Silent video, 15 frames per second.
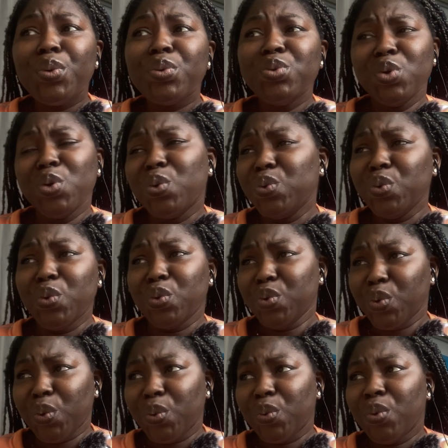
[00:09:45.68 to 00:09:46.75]
no, no,
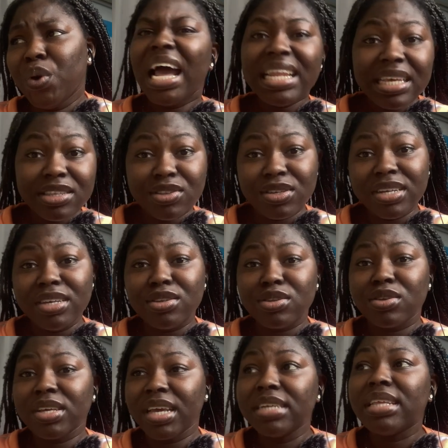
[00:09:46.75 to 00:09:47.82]
no. Other students
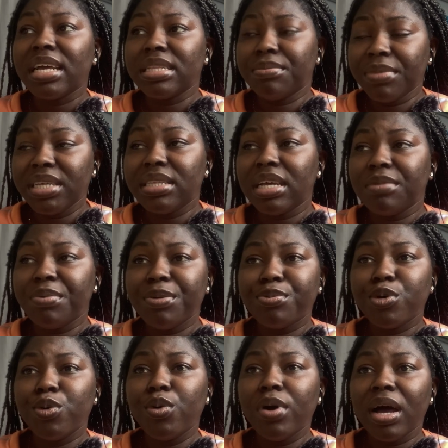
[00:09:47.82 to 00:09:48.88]
also get admitted,
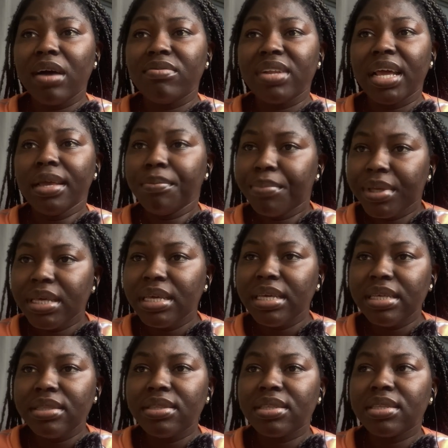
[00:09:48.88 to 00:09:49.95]
people who have like
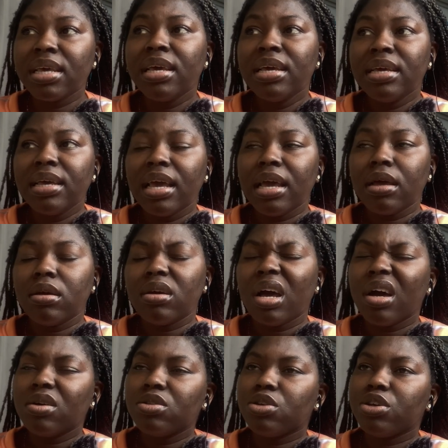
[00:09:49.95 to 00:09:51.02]
these,
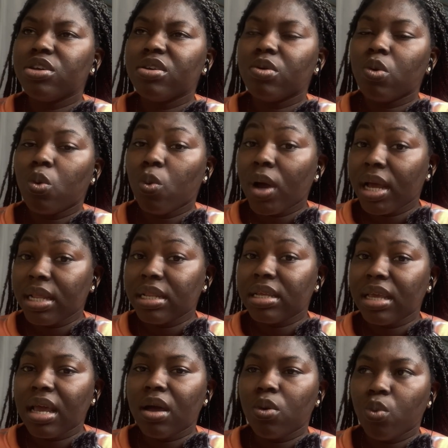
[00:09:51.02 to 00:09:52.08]
how do you, one,
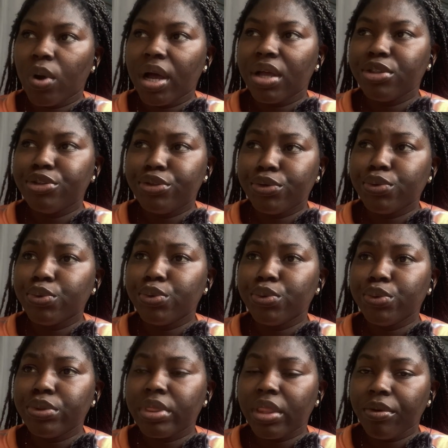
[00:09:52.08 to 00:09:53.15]
yeah, one,
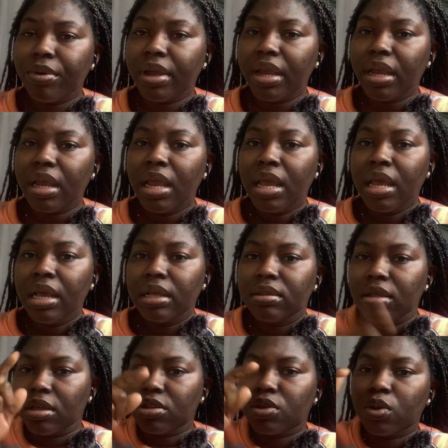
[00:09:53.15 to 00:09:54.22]
two, three,
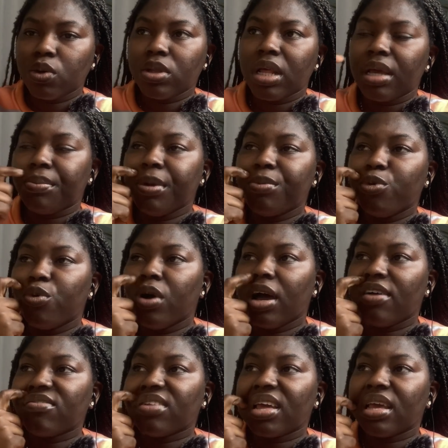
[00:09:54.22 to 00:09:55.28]
the score. Like people who
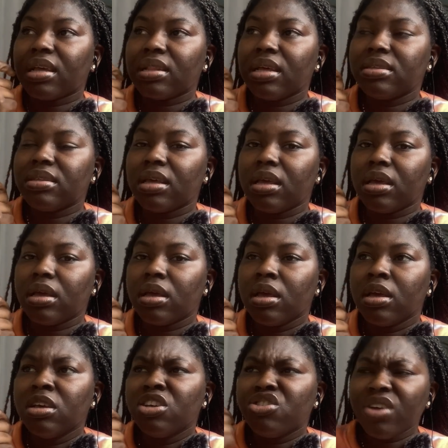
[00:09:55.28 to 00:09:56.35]
have like, let's say,
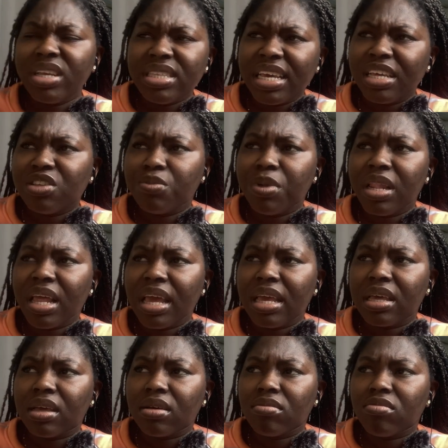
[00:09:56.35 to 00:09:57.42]
straight A's would be
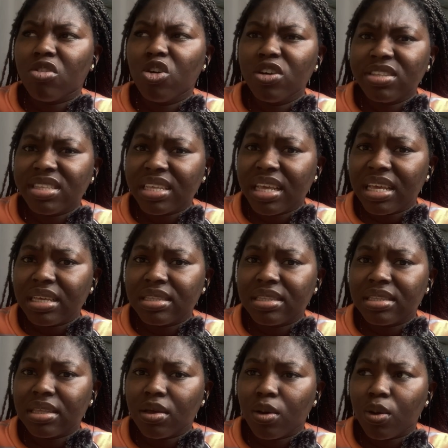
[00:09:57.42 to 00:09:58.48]
like oh
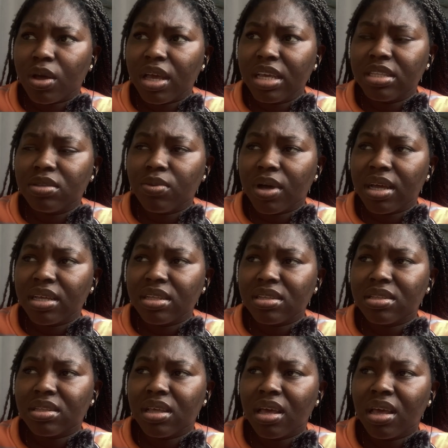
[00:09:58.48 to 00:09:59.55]
six or eight
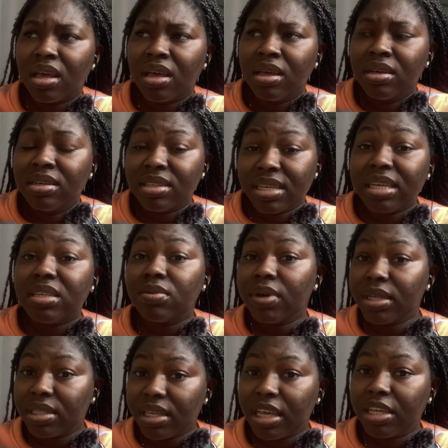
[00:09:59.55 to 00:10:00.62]
ones, six
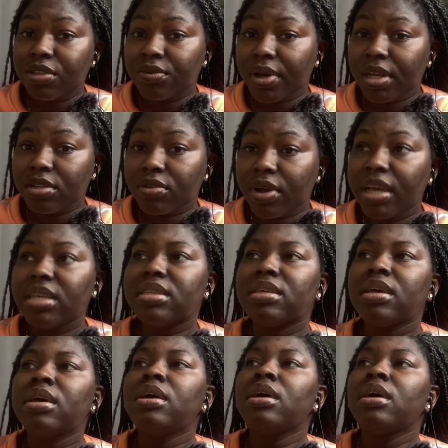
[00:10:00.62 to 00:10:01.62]
ones, eight ones, right?